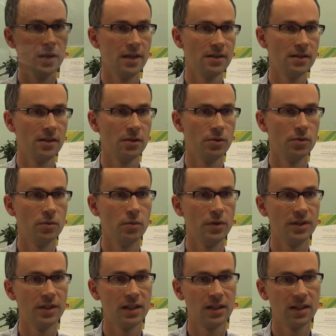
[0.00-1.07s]
IC Group
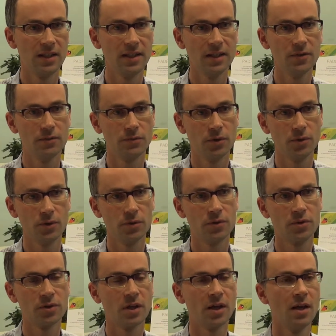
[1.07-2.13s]
with a clear
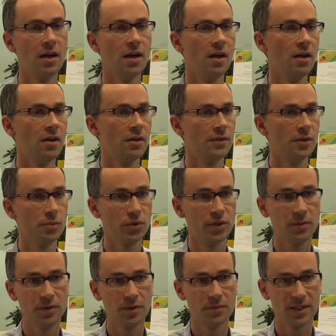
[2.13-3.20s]
focus on the
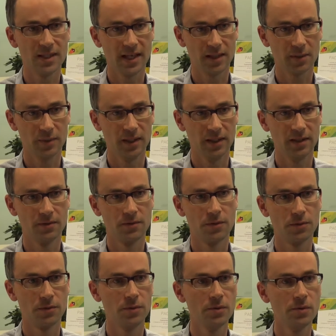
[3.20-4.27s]
premium segment
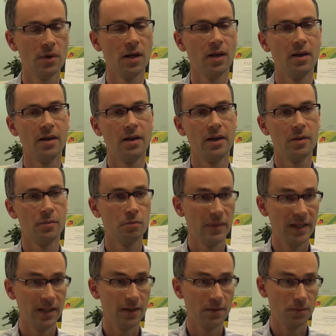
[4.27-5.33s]
through
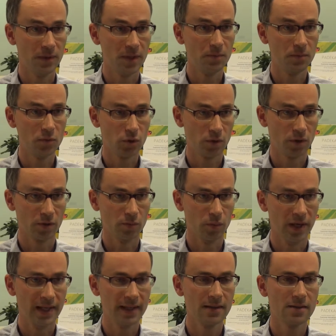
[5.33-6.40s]
mainly 3 strong
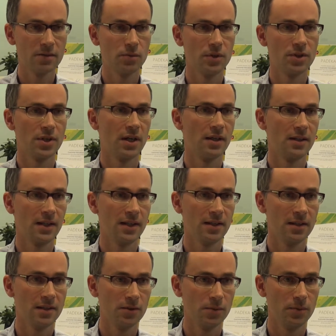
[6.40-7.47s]
brands, which are Tiger
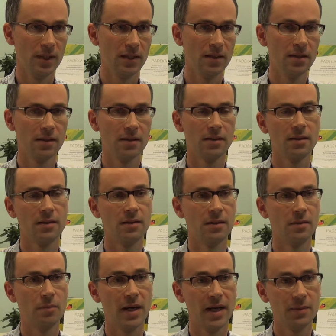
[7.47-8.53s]
in Sweden,
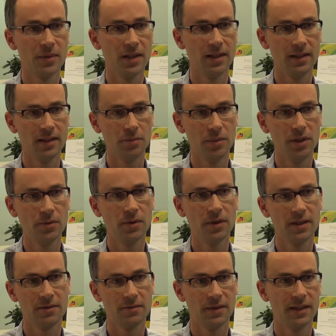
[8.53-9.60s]
by Marlene
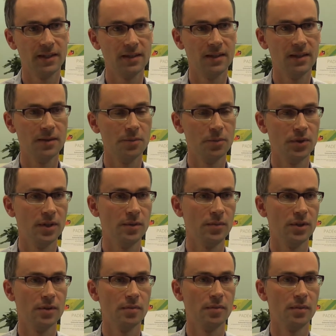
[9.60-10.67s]
Biver, and finally the
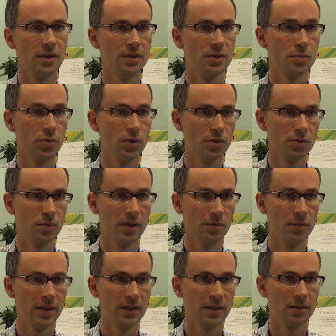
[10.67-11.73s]
premium sportswear
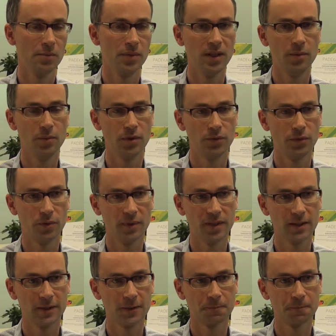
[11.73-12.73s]
brand Peak Performance.